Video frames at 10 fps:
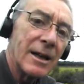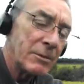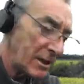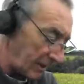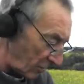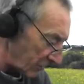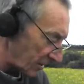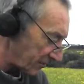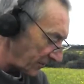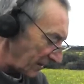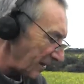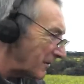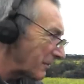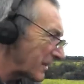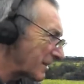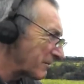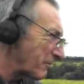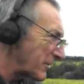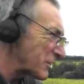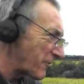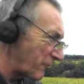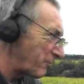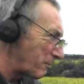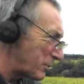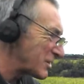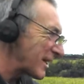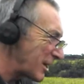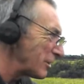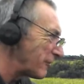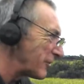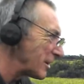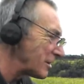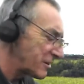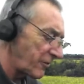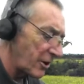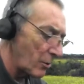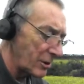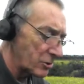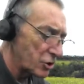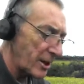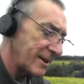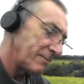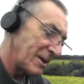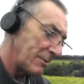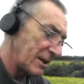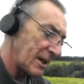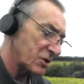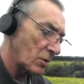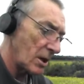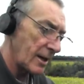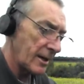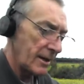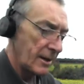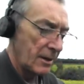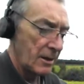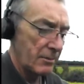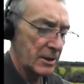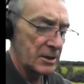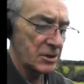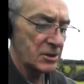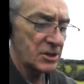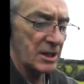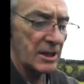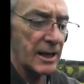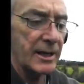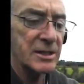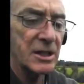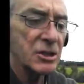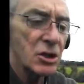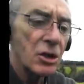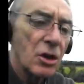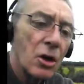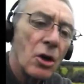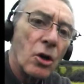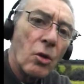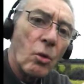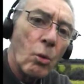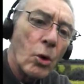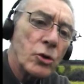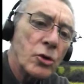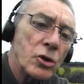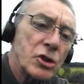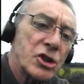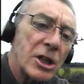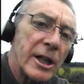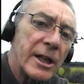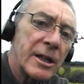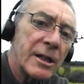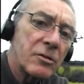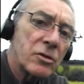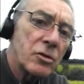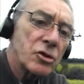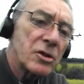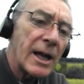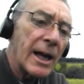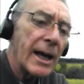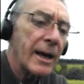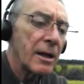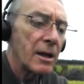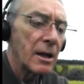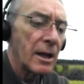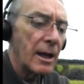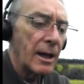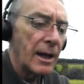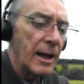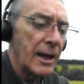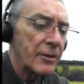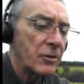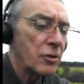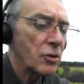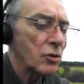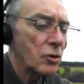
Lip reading: I mean, I know that this particular field is very well drained. Maybe that's why. But you can see that it says 1 shilling just there, and